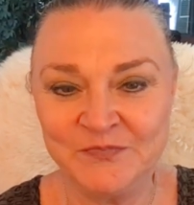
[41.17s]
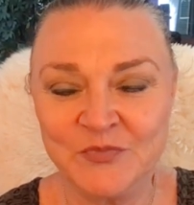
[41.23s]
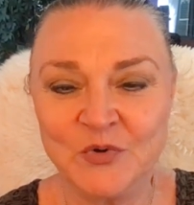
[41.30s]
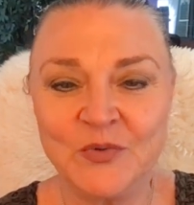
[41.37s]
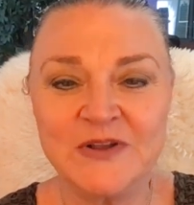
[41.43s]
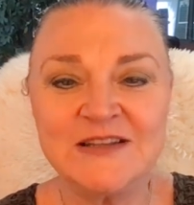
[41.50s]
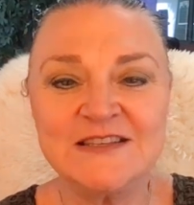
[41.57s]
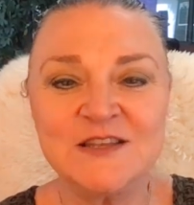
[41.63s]
But
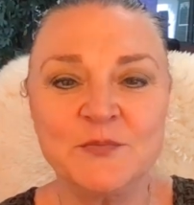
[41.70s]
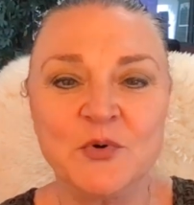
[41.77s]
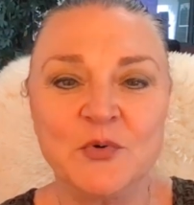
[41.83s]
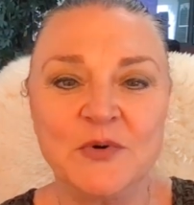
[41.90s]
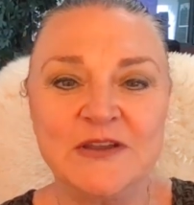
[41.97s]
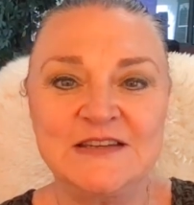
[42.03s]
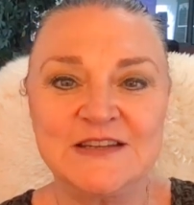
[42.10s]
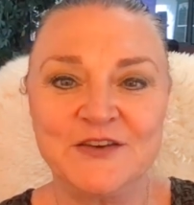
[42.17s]
what is the
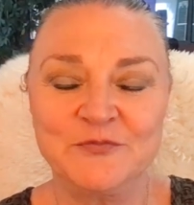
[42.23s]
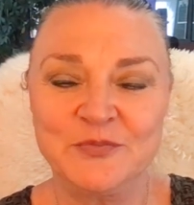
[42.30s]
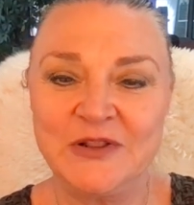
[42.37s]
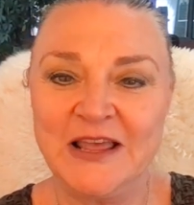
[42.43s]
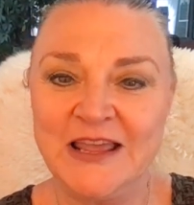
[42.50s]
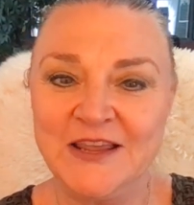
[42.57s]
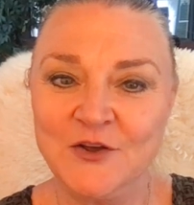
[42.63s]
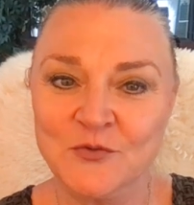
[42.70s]
point of
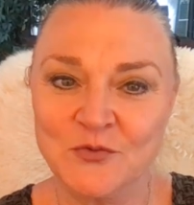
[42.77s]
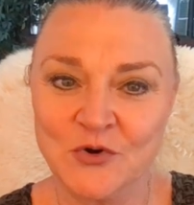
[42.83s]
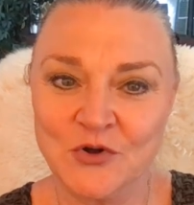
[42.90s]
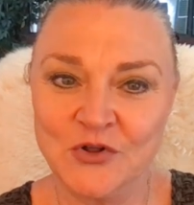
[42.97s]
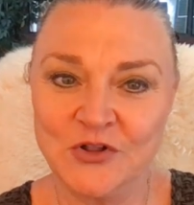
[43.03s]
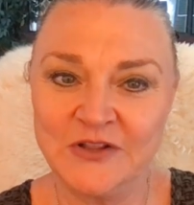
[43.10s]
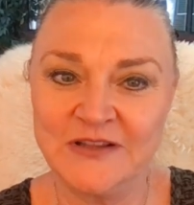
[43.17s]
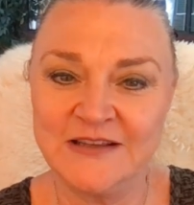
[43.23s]
playing a
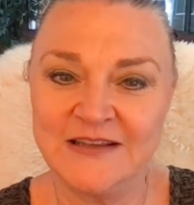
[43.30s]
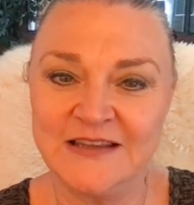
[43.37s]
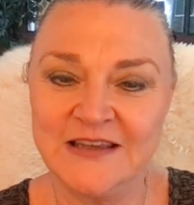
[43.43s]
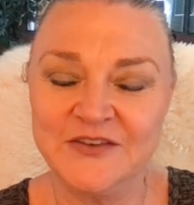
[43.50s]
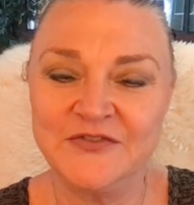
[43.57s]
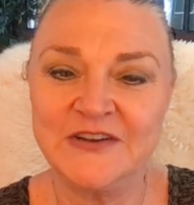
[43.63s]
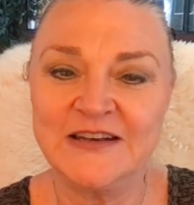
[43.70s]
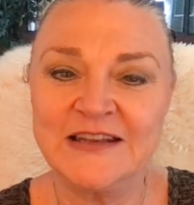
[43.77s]
role
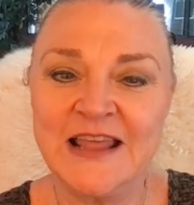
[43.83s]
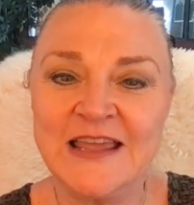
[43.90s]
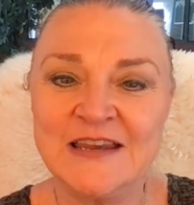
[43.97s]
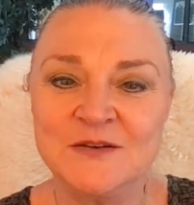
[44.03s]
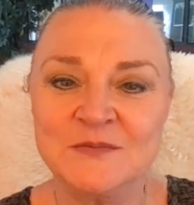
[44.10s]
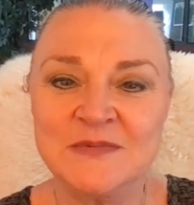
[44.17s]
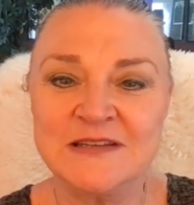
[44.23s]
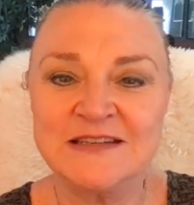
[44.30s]
if
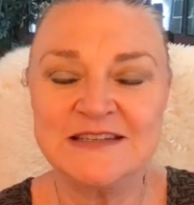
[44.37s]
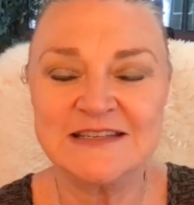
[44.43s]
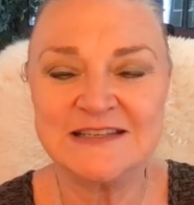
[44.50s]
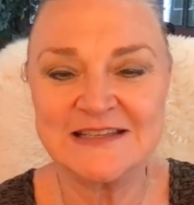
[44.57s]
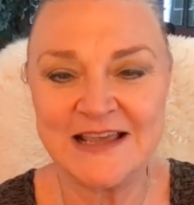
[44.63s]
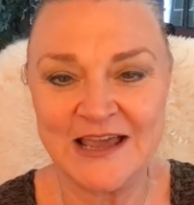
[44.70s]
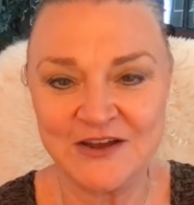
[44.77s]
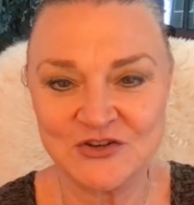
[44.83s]
enlightenment
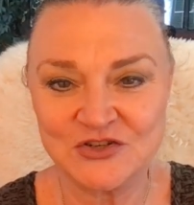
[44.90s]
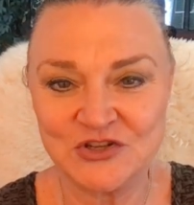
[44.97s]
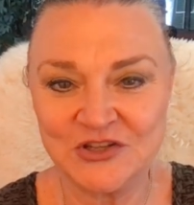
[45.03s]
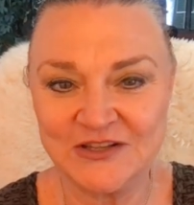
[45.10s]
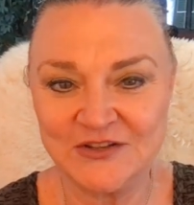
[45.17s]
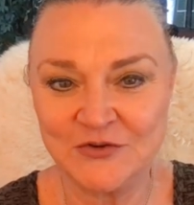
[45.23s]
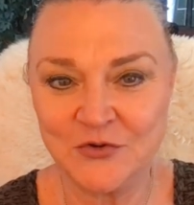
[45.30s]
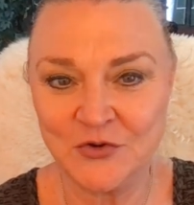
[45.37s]
is
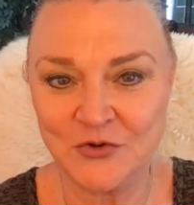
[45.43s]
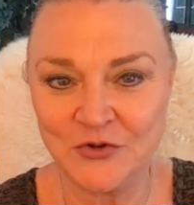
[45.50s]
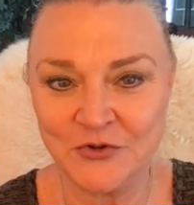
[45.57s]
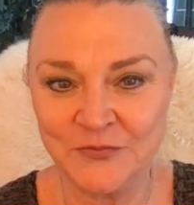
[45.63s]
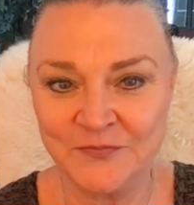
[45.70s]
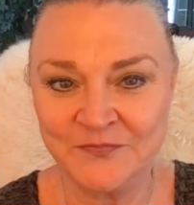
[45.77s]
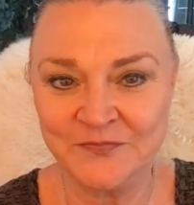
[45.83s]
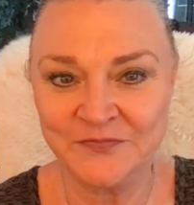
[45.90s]
actually the
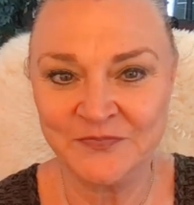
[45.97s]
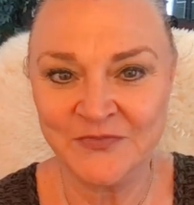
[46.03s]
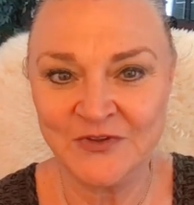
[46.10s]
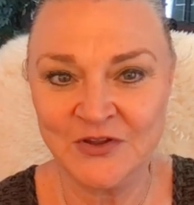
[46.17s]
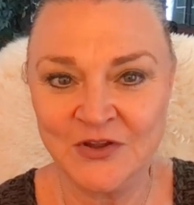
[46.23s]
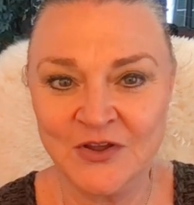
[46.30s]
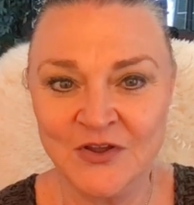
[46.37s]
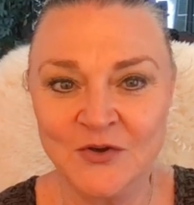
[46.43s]
goal?
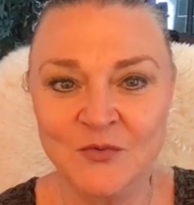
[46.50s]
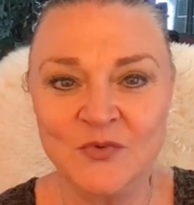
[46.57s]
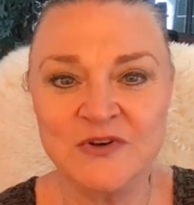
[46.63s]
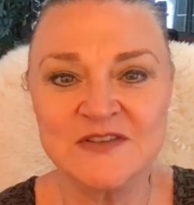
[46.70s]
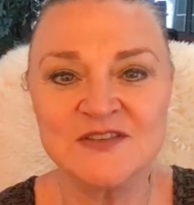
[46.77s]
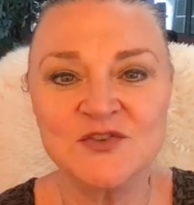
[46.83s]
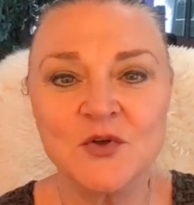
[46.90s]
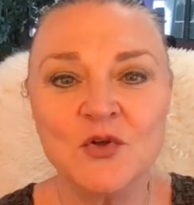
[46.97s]
When
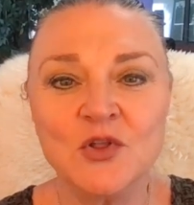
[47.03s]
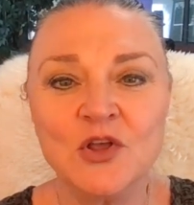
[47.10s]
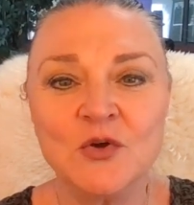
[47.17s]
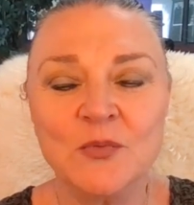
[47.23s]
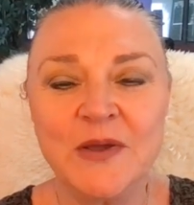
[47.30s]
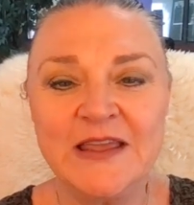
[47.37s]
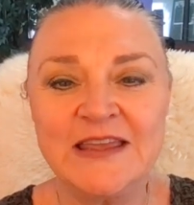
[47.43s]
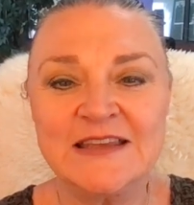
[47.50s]
a soul
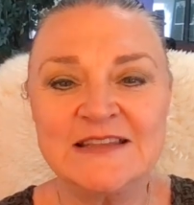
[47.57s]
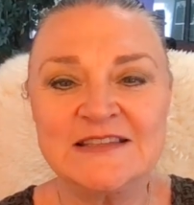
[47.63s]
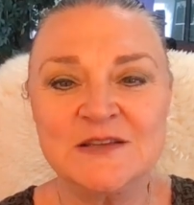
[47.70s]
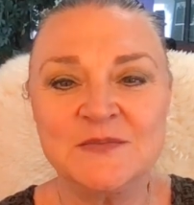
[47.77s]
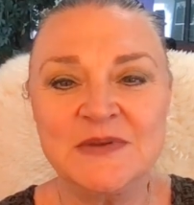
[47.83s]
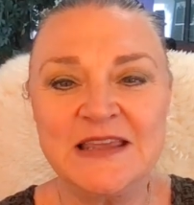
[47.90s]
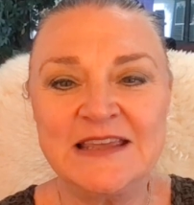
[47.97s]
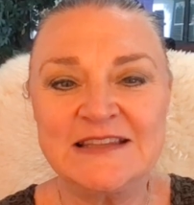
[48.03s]
awakens
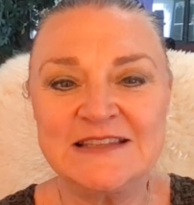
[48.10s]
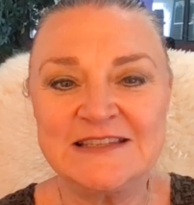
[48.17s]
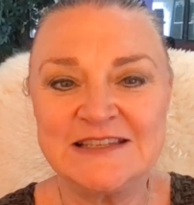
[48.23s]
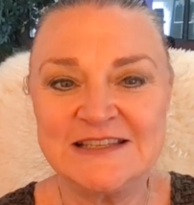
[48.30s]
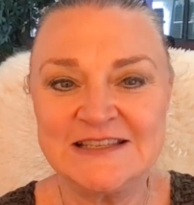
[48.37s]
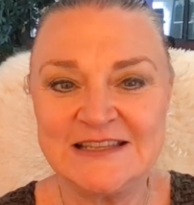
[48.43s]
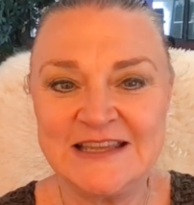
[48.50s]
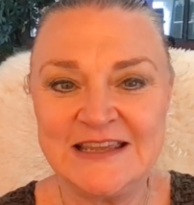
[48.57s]
and begins
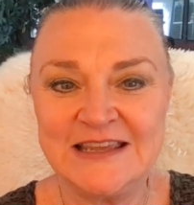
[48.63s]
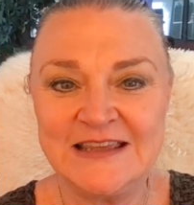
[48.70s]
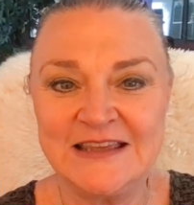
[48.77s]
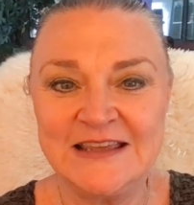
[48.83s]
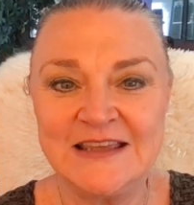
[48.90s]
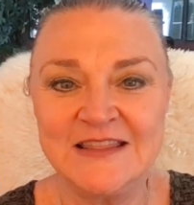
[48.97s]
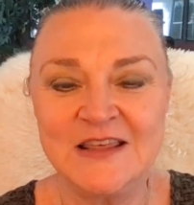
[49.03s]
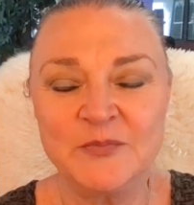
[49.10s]
to see
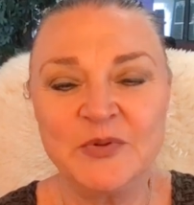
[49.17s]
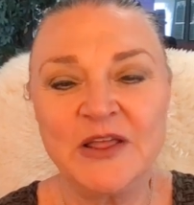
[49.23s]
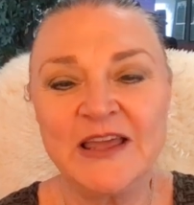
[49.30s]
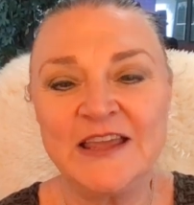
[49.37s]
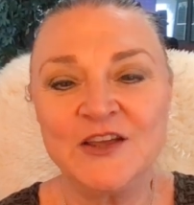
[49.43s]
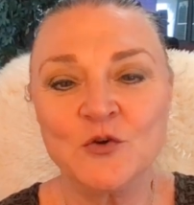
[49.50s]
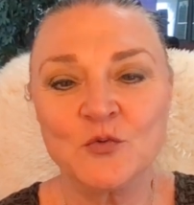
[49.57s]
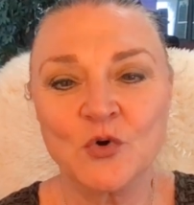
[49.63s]
that
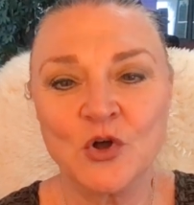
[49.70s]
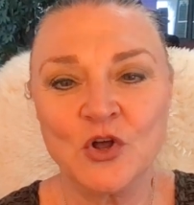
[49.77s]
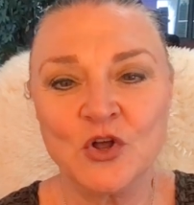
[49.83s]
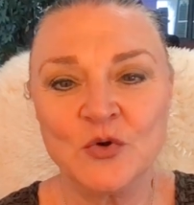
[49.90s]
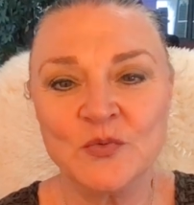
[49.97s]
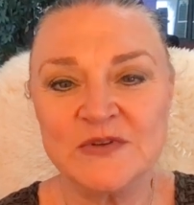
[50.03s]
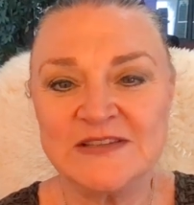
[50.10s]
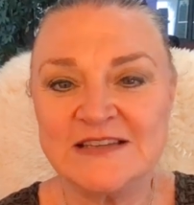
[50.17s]
playing a
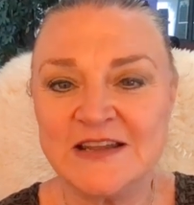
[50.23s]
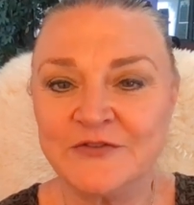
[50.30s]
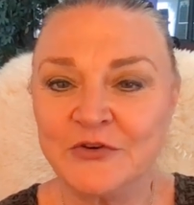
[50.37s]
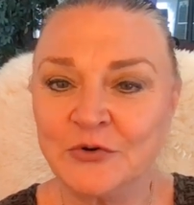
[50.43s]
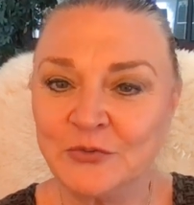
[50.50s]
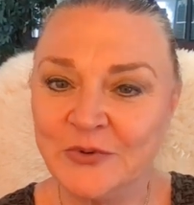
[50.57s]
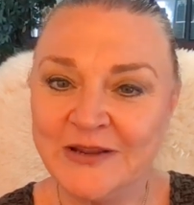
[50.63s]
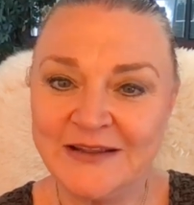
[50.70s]
role was
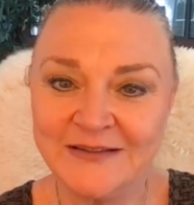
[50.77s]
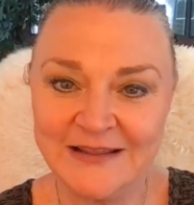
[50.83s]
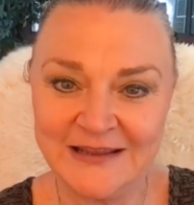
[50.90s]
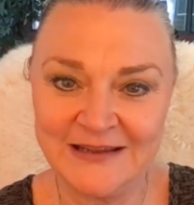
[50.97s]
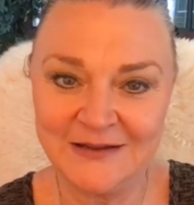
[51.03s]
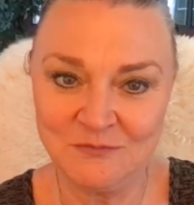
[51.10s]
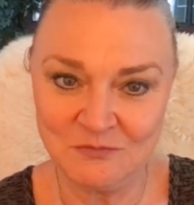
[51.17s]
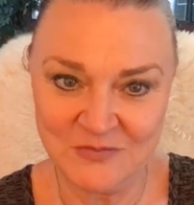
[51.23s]
never
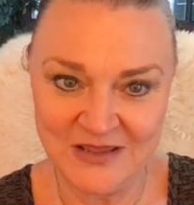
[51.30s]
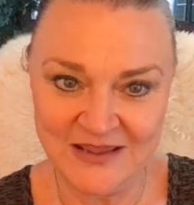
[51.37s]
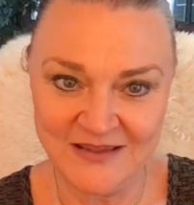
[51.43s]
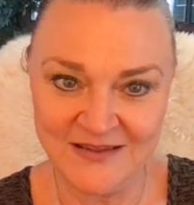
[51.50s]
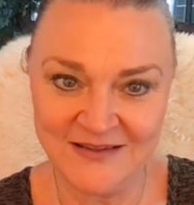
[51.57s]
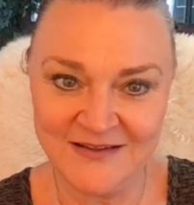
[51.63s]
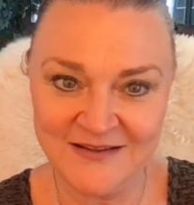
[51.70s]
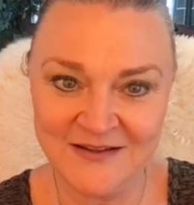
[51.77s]
really
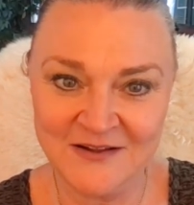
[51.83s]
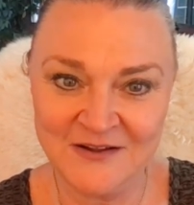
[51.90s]
me,